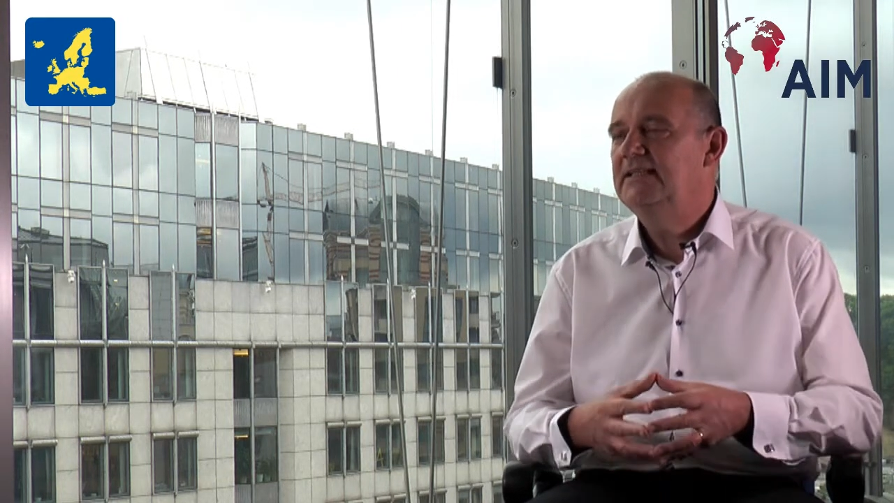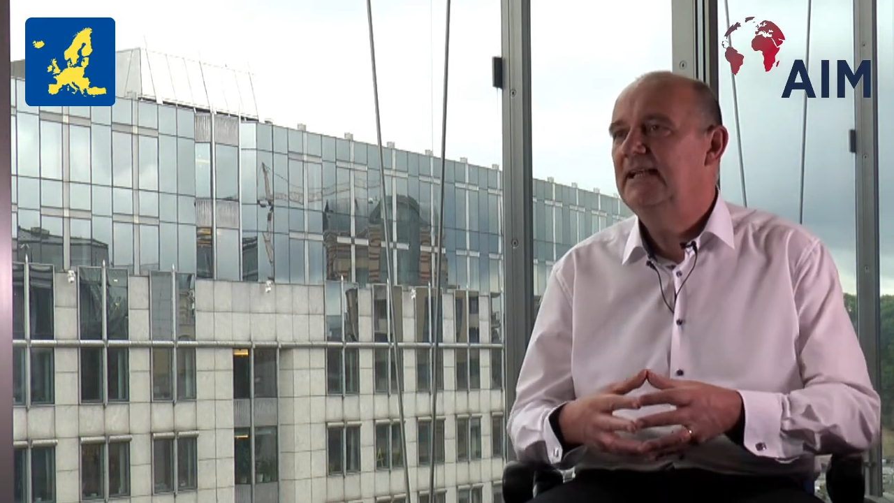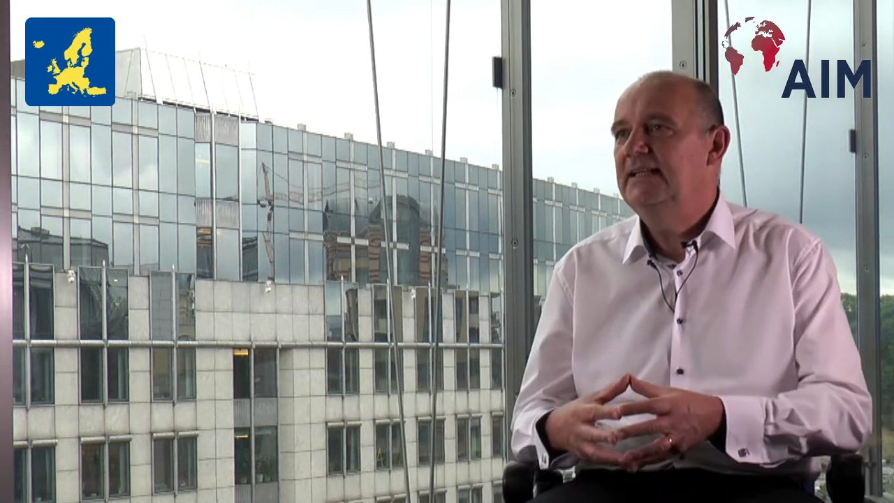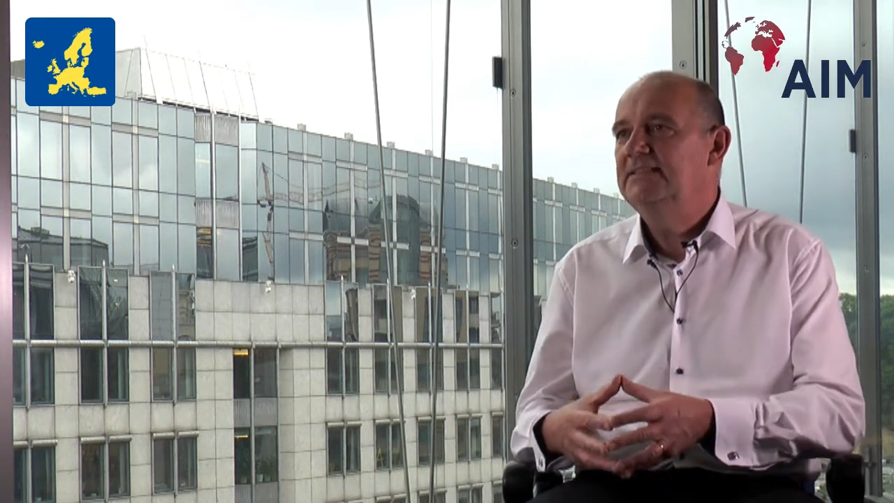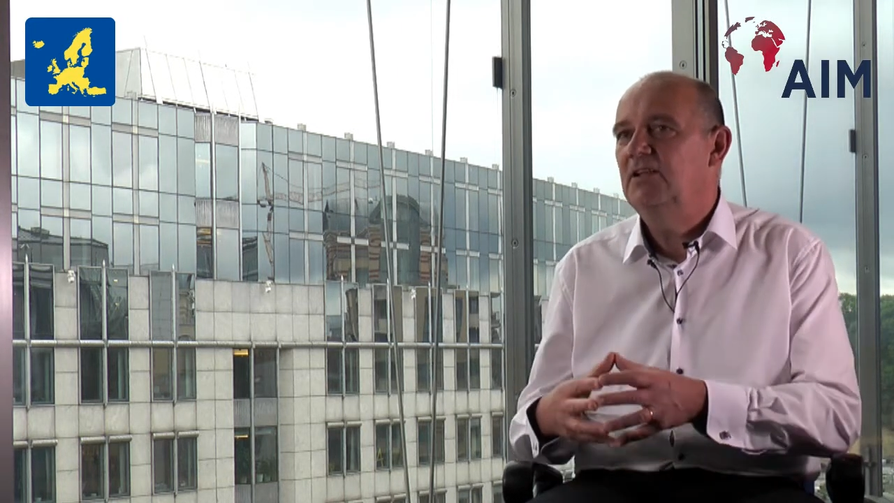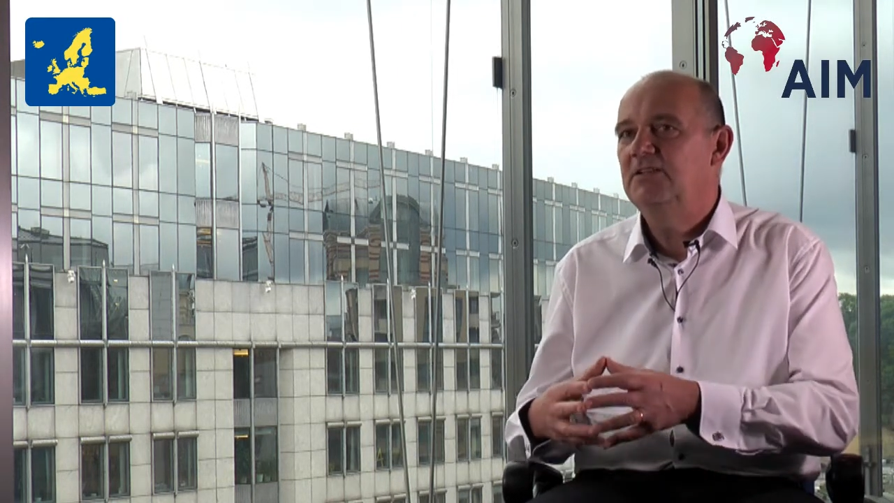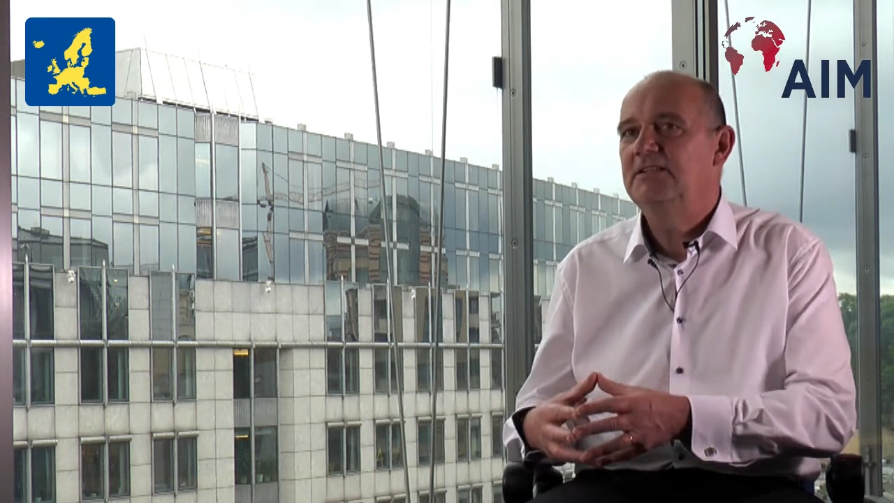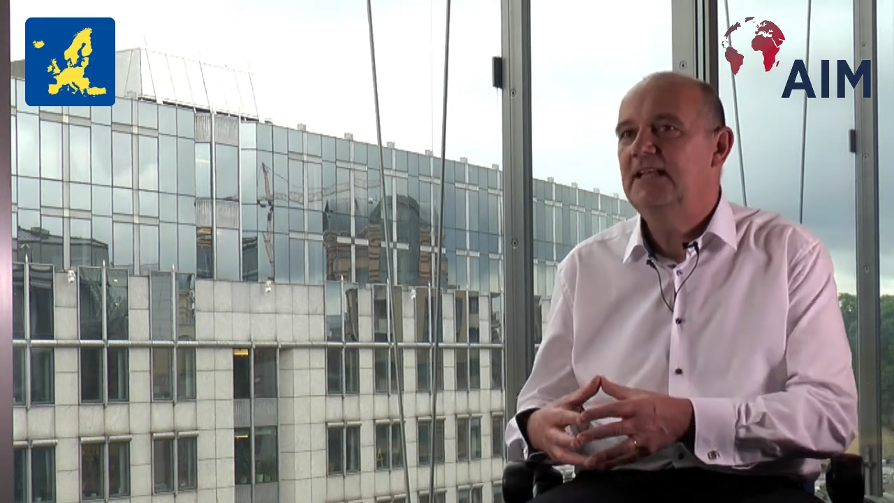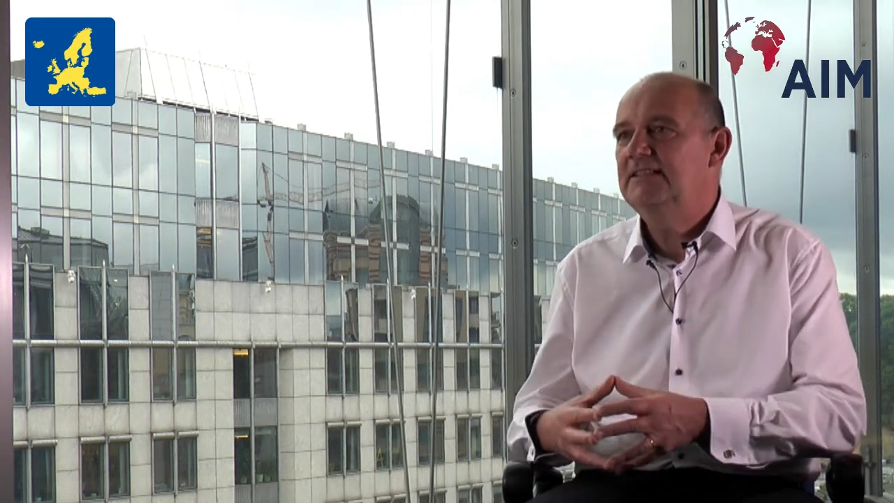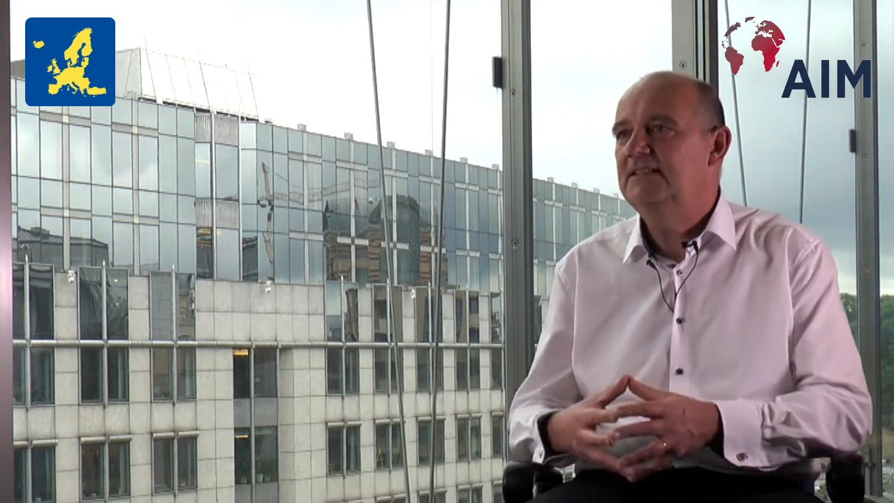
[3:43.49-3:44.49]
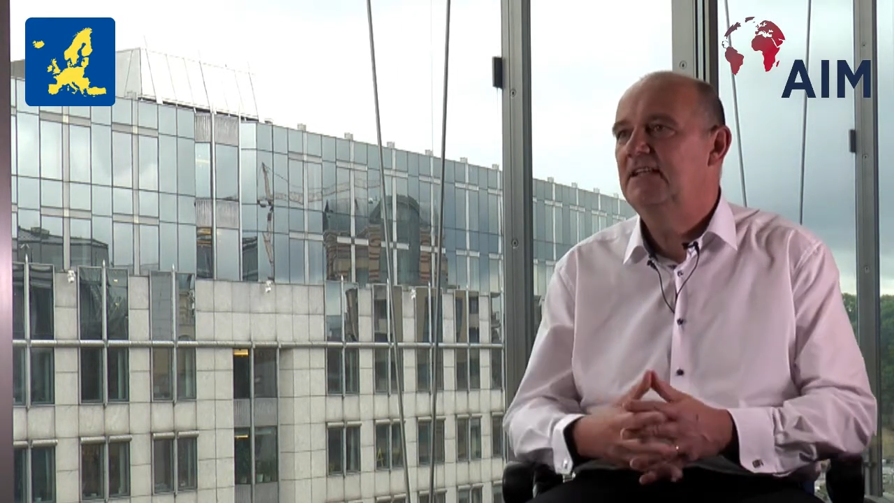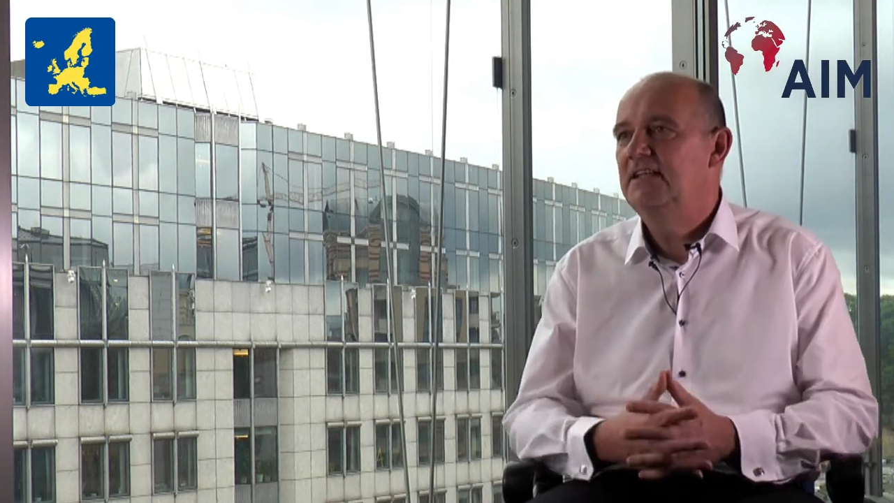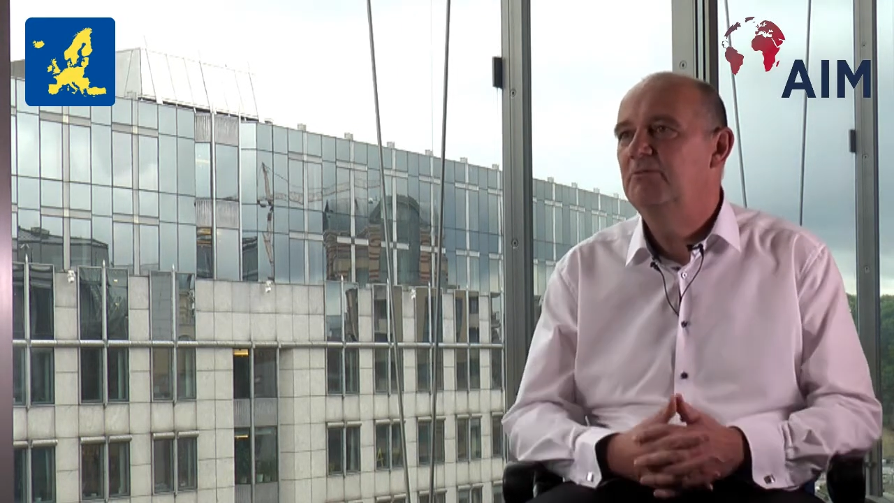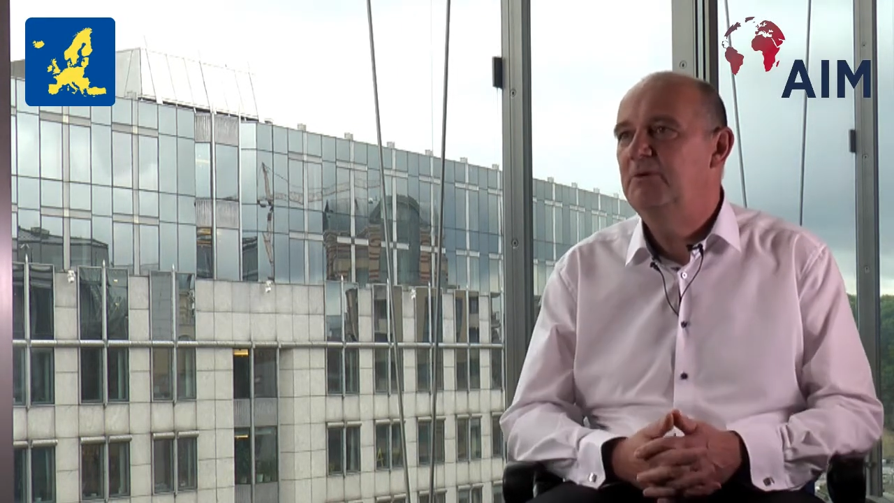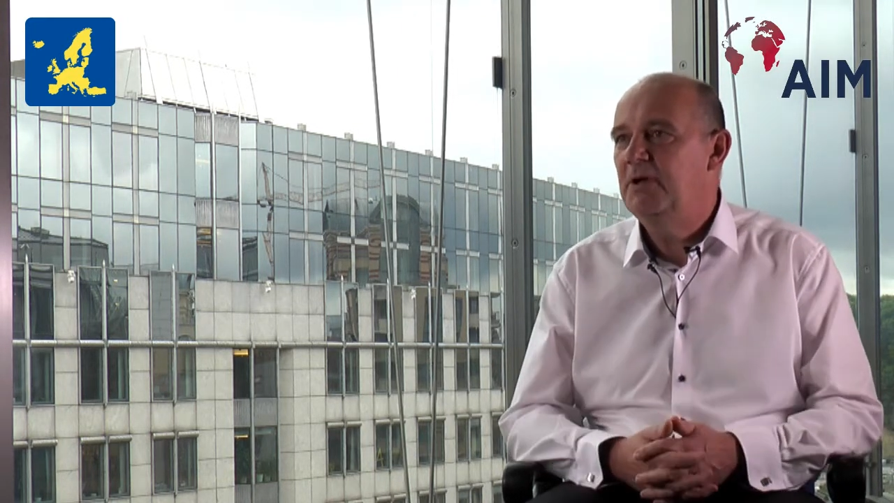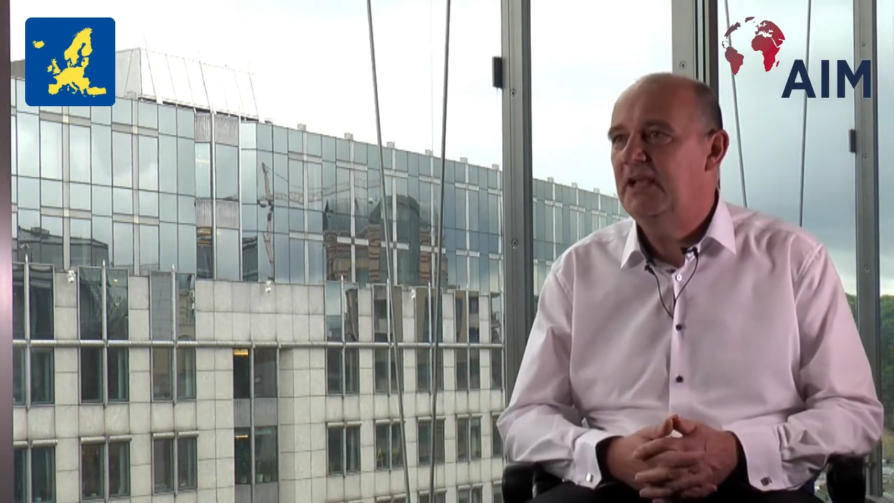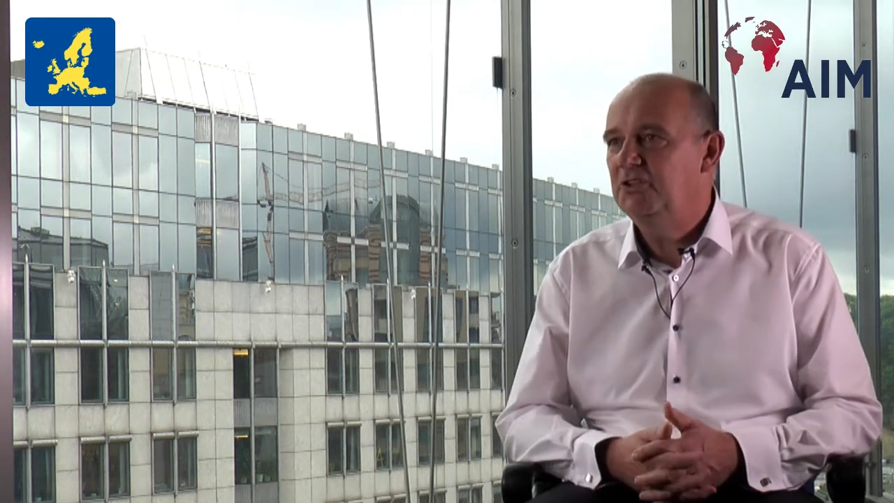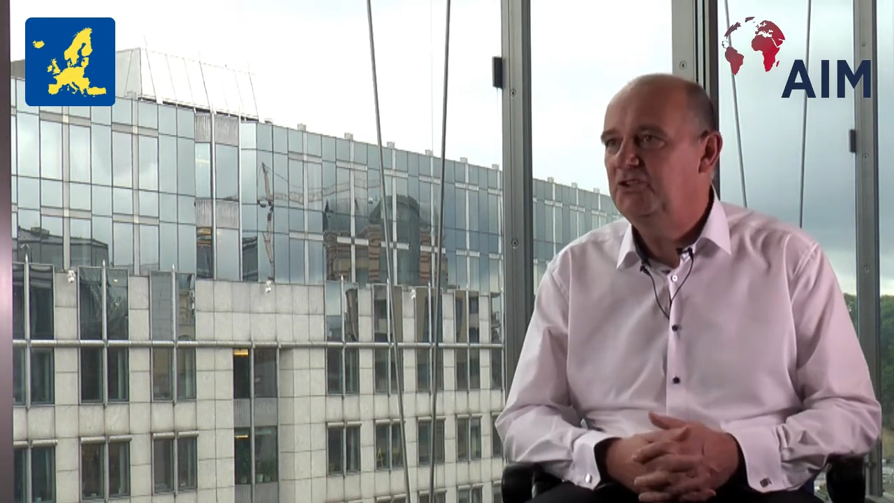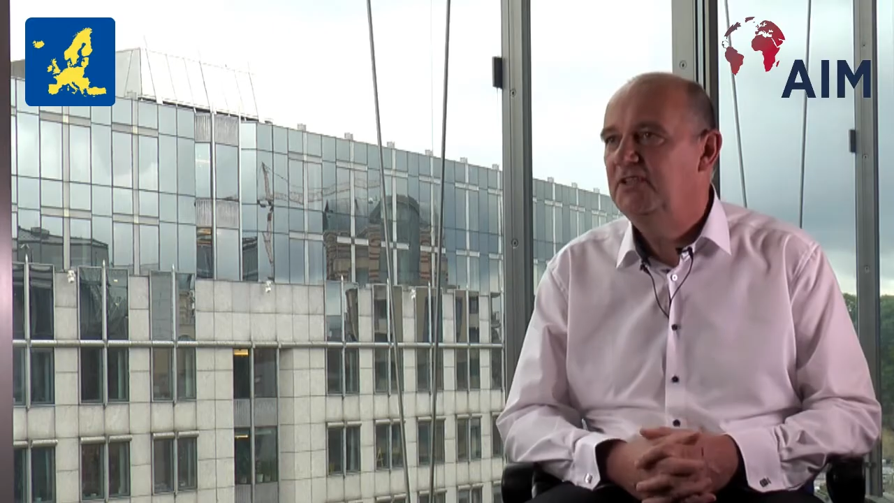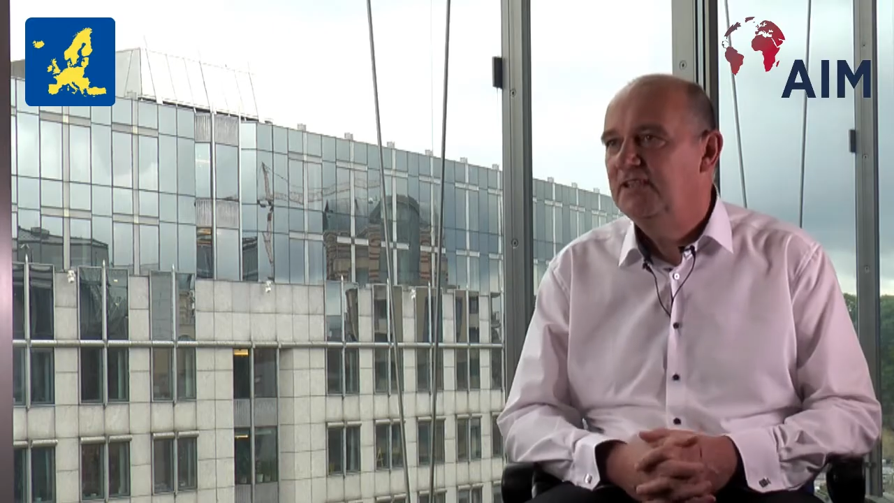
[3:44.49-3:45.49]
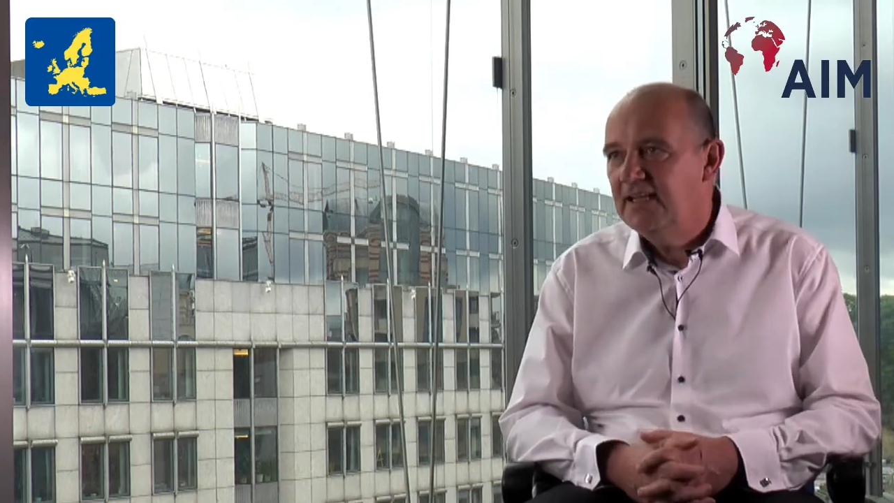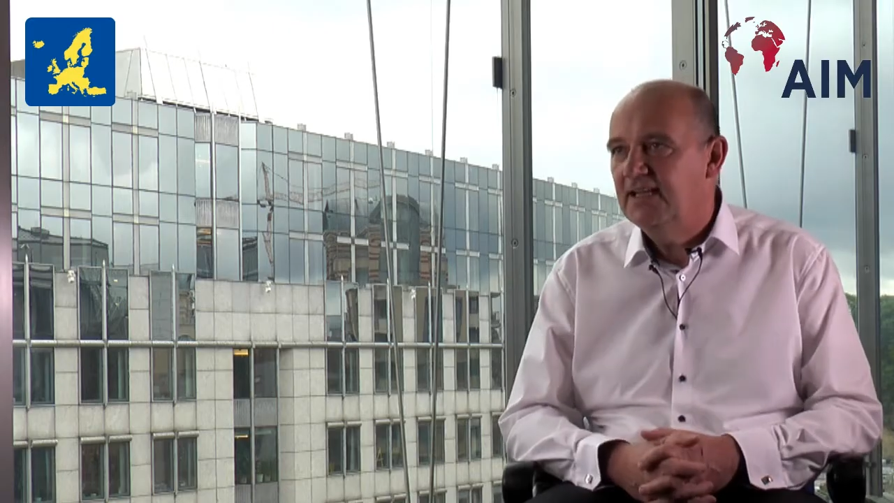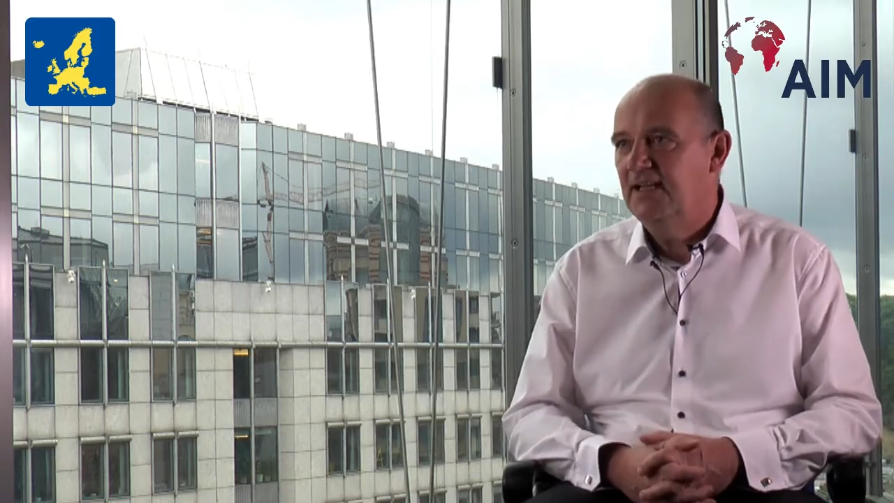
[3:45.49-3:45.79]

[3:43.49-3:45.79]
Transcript: there is not necessarily a repercussion in the other